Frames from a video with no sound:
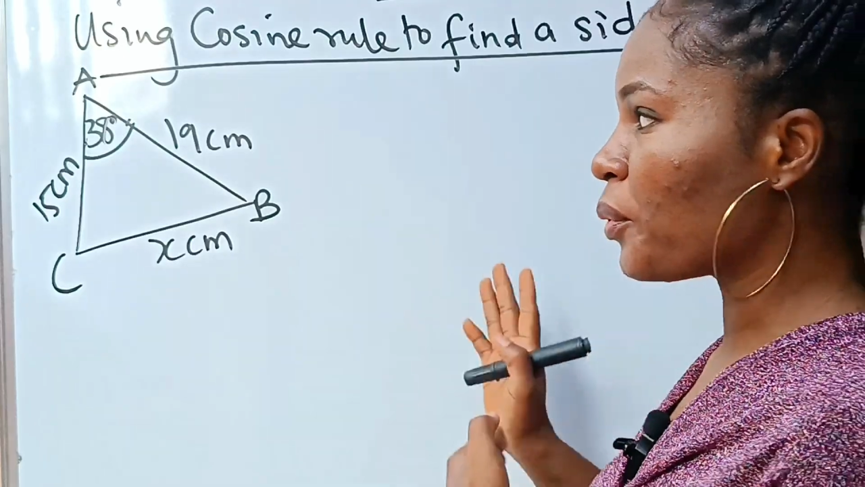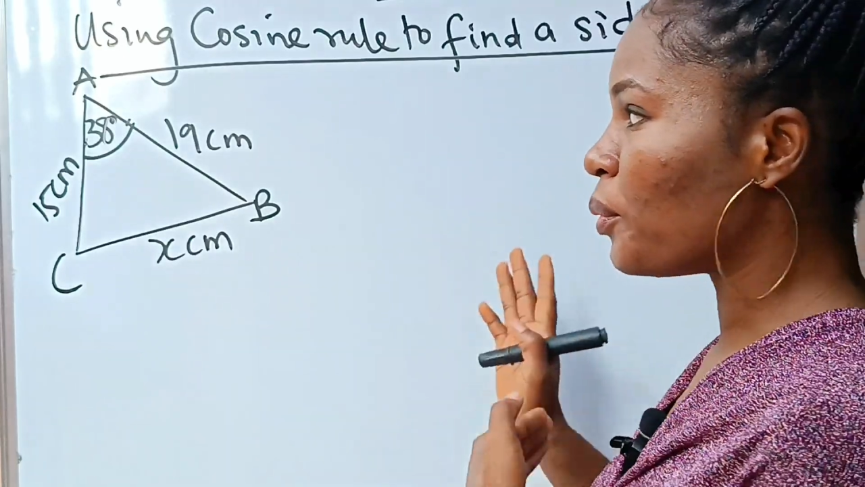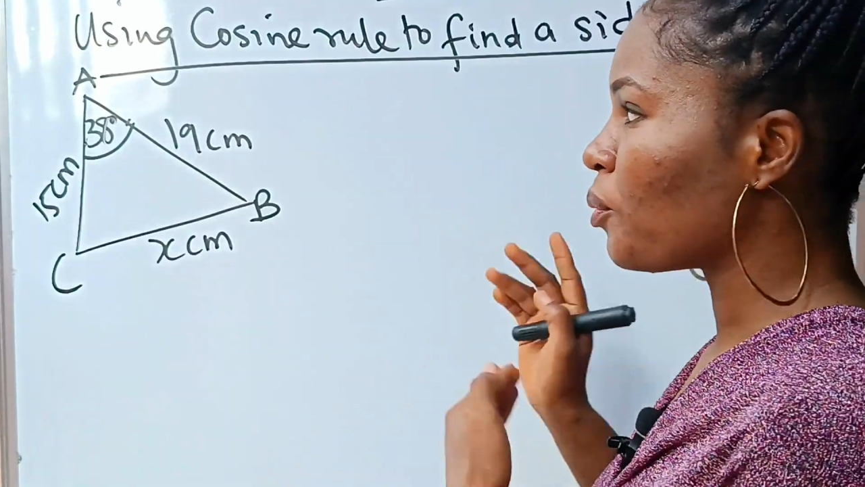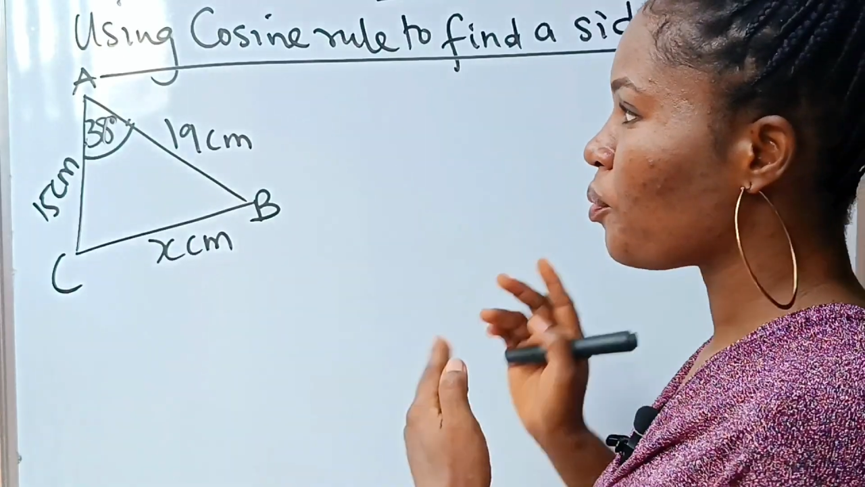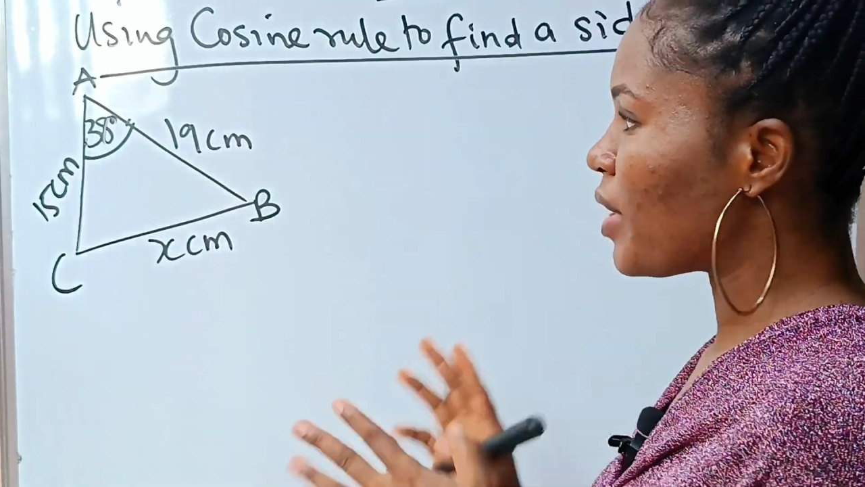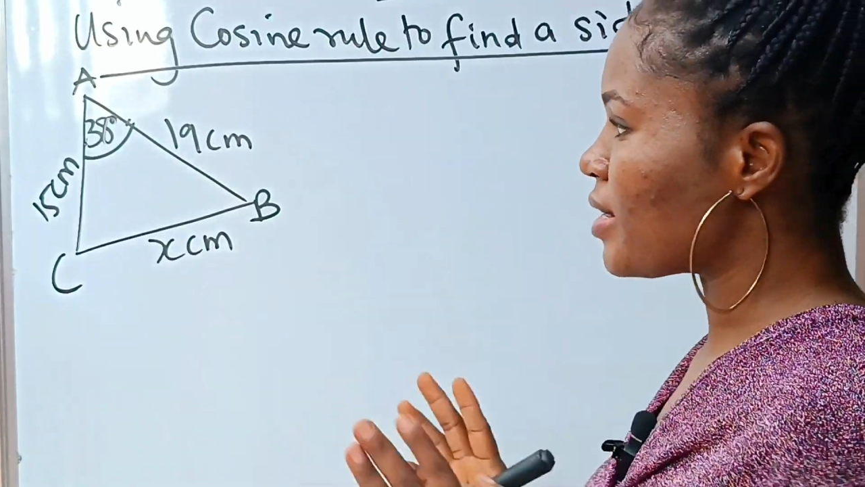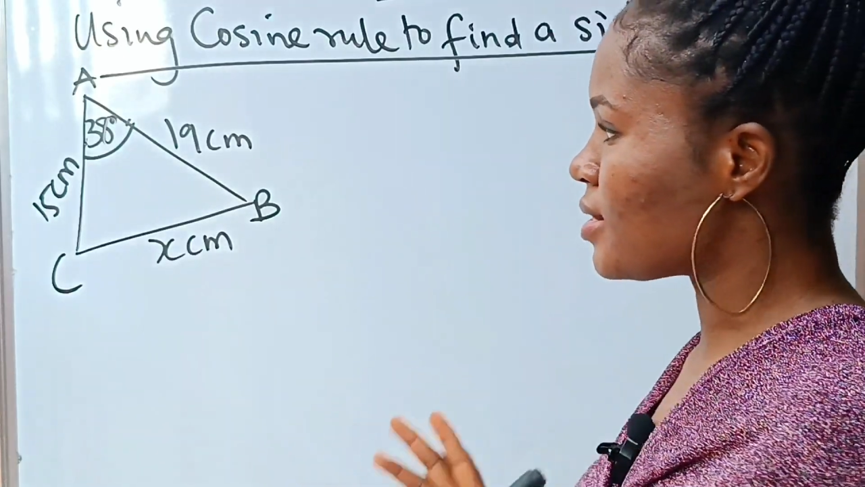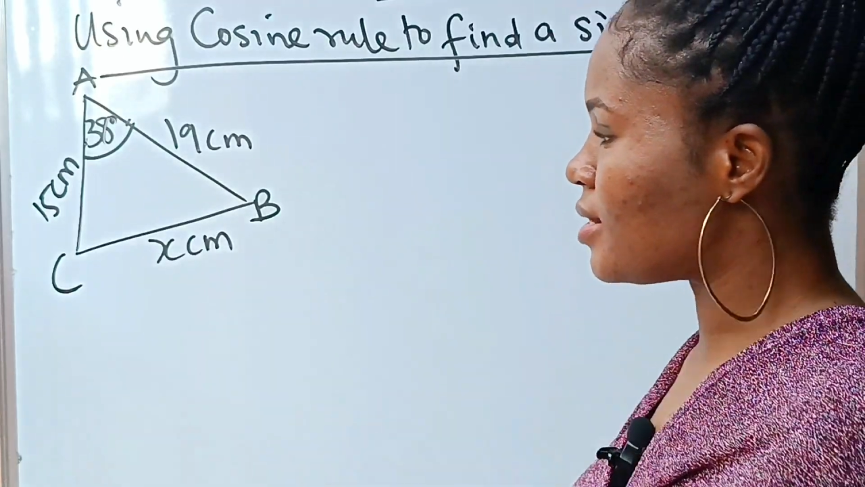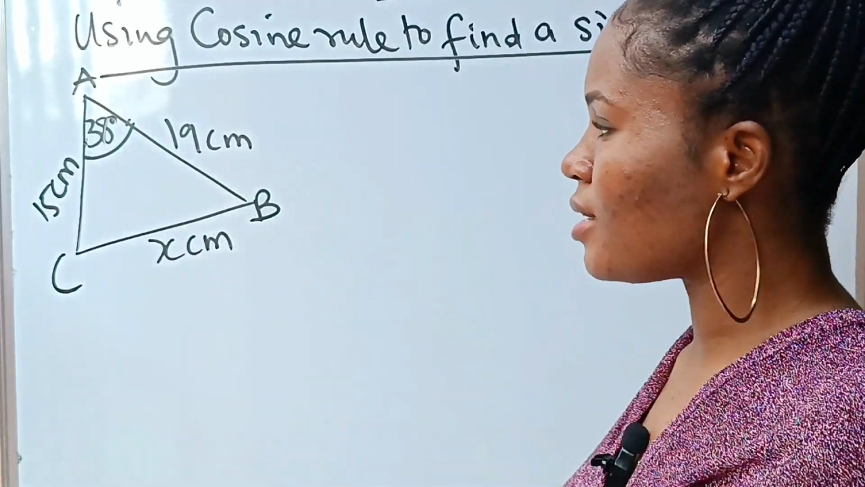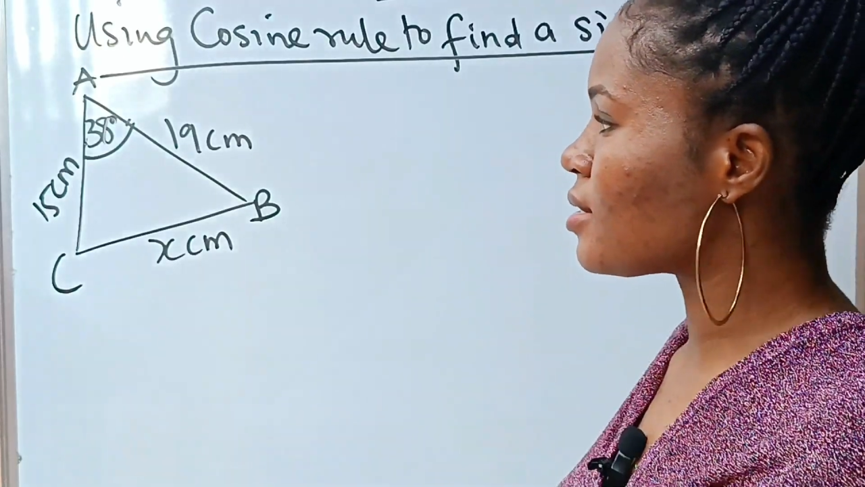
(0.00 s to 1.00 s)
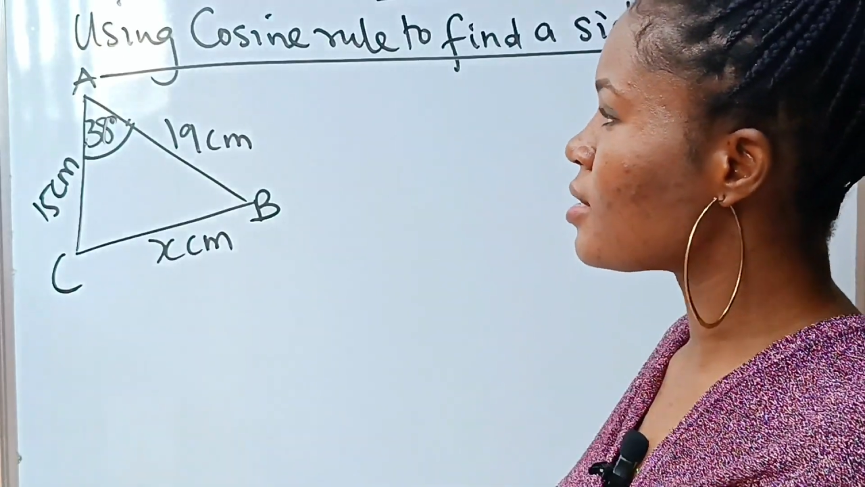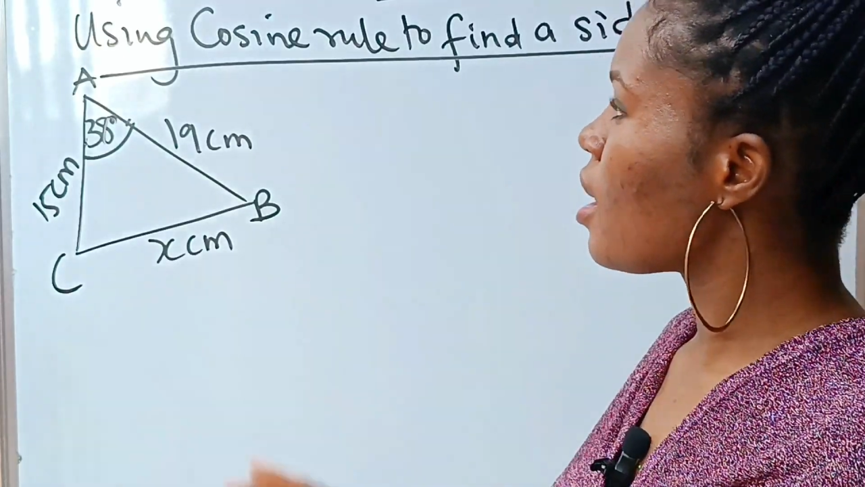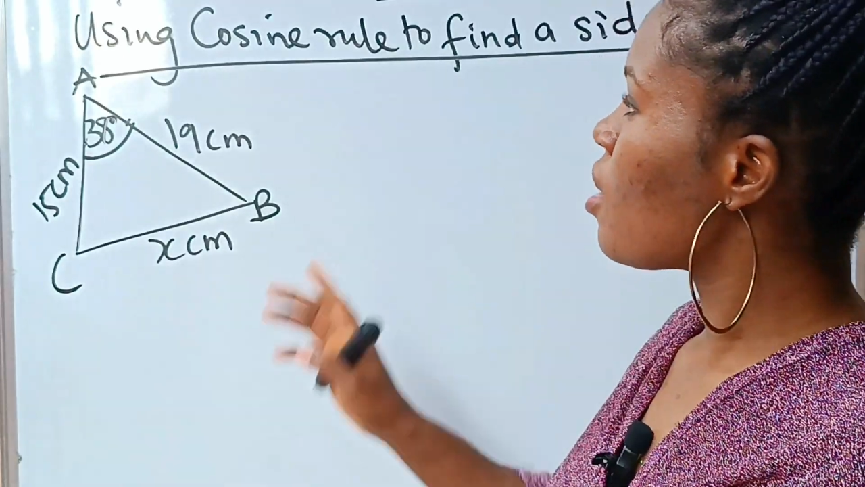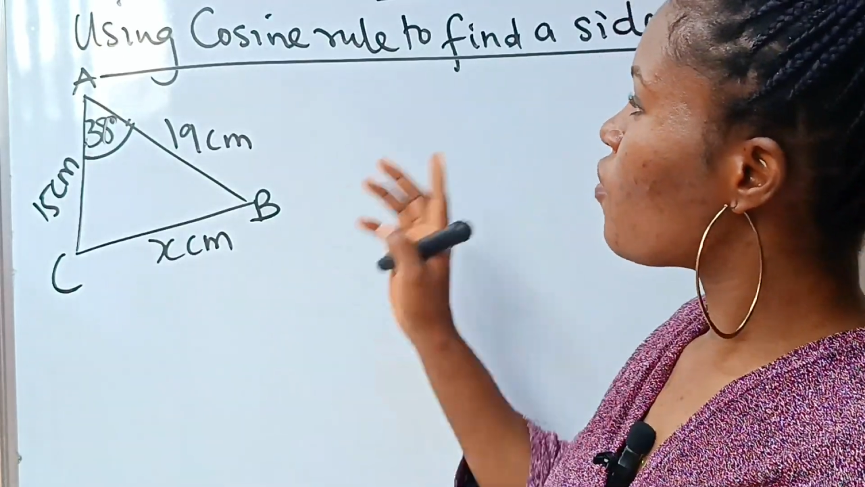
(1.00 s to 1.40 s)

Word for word: rule is this.